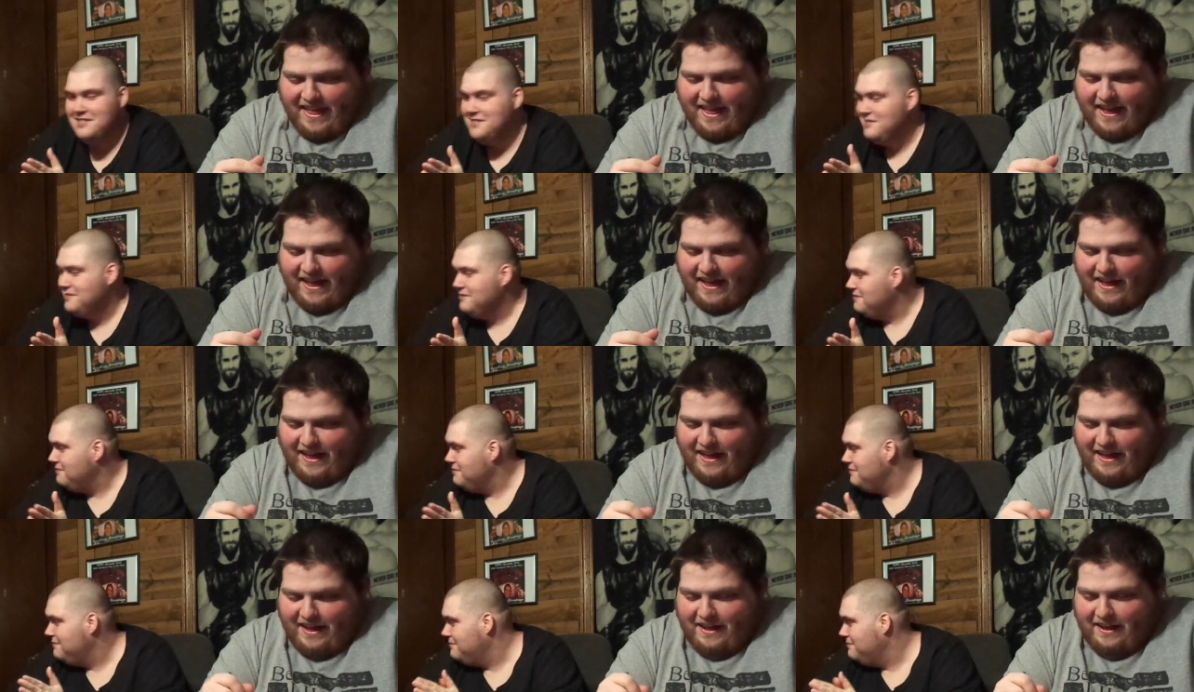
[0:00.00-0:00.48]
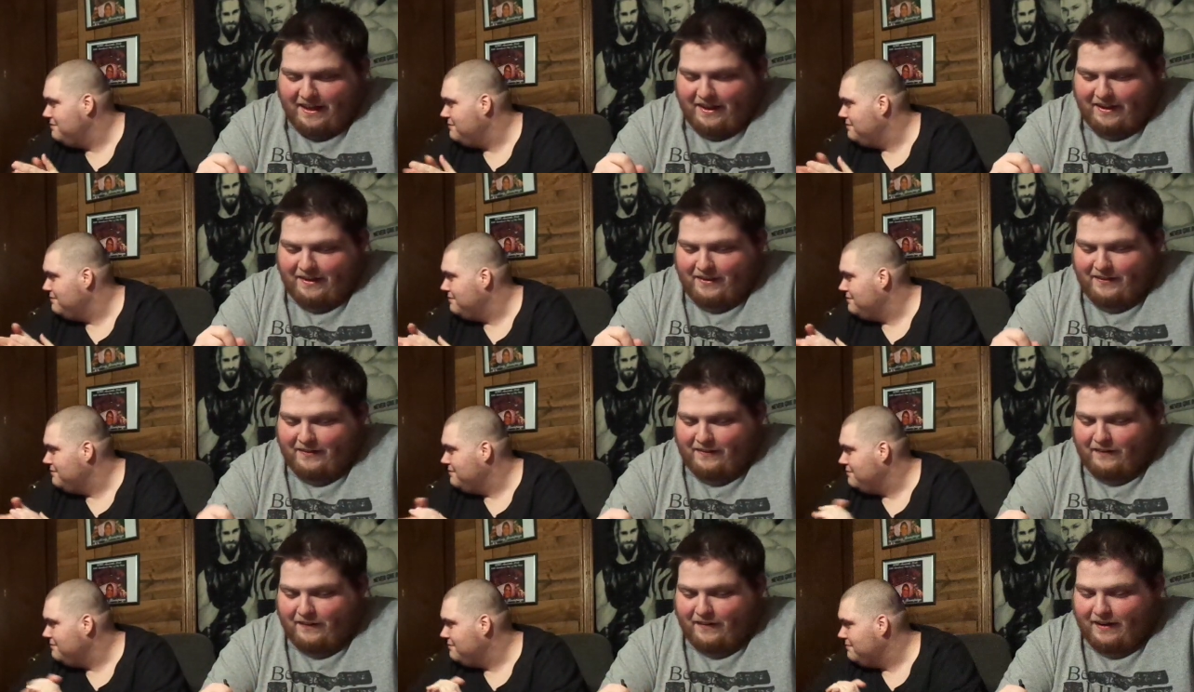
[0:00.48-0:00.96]
Speaker 1: uh,
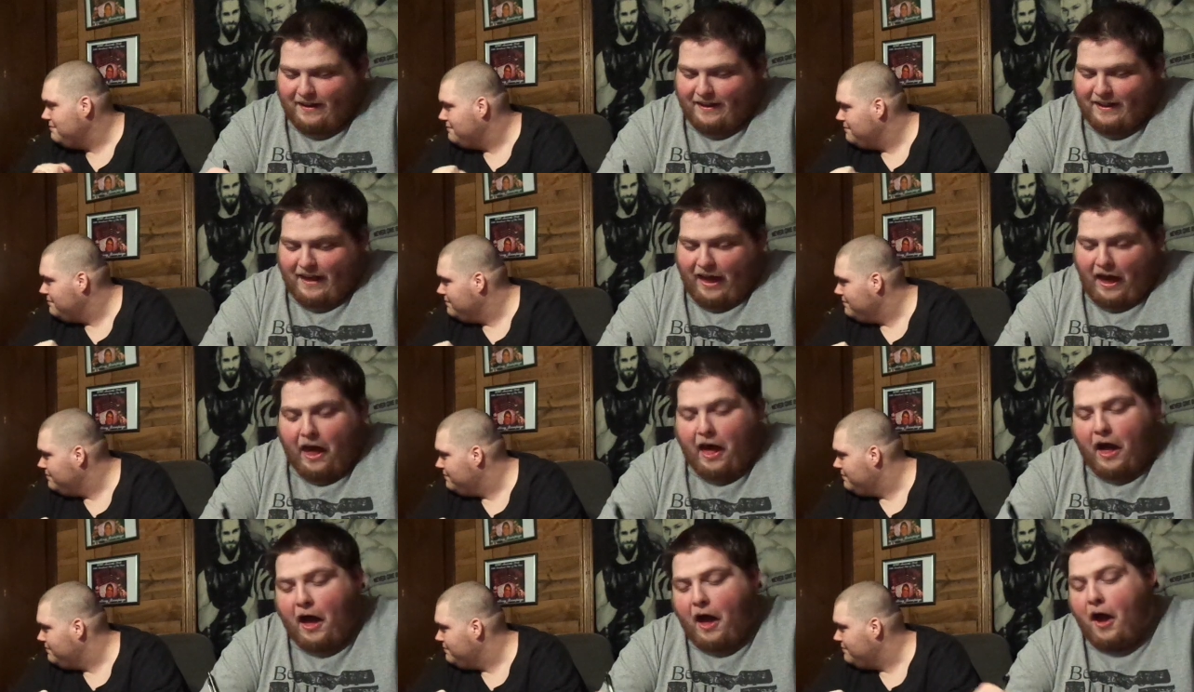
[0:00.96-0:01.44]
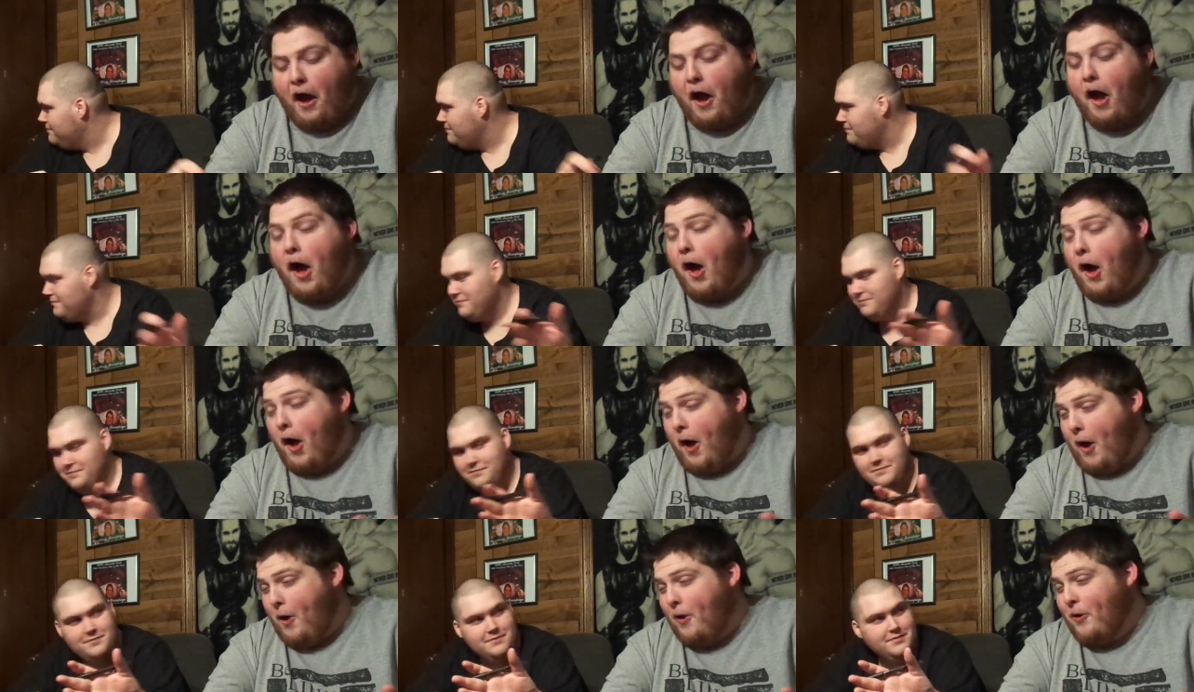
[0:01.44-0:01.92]
well, I,
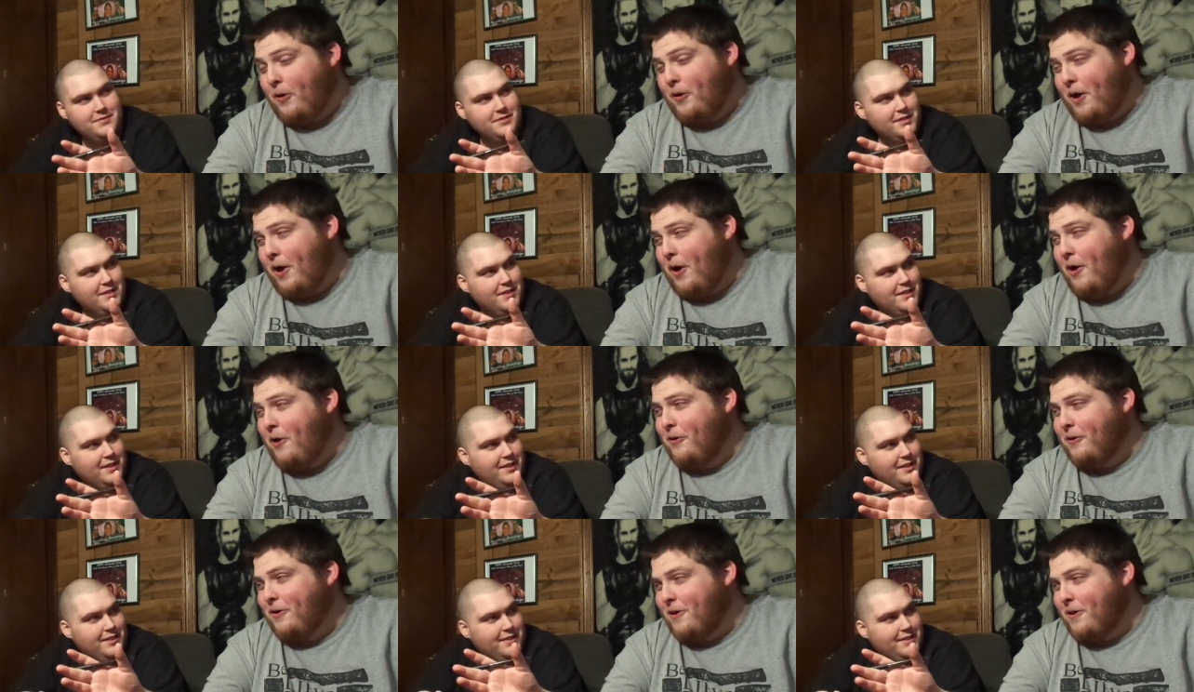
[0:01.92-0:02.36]
I, I'll I'll